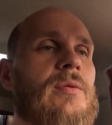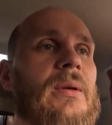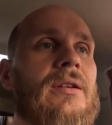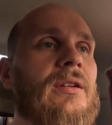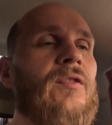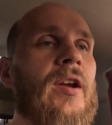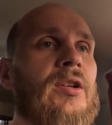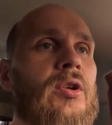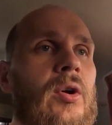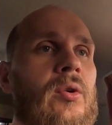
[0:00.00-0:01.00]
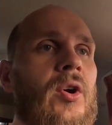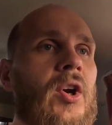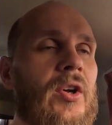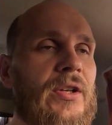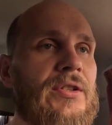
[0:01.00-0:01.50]
I mean, if I can go,
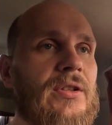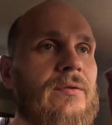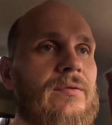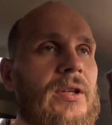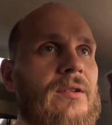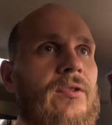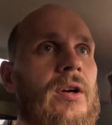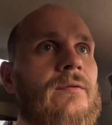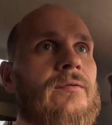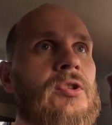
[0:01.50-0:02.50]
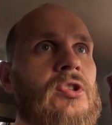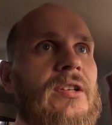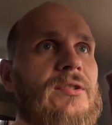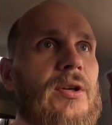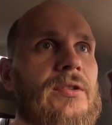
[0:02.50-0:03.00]
instead of like 5 to
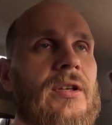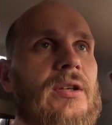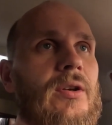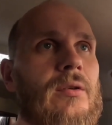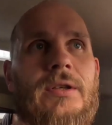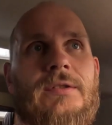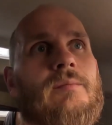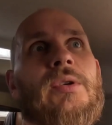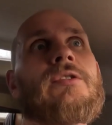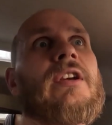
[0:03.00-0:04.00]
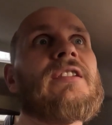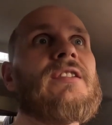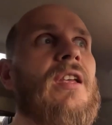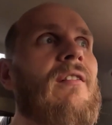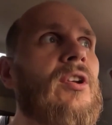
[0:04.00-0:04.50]
6 knots, I can go, let's be crazy,
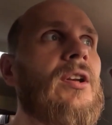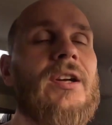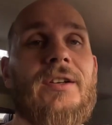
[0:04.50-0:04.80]
7.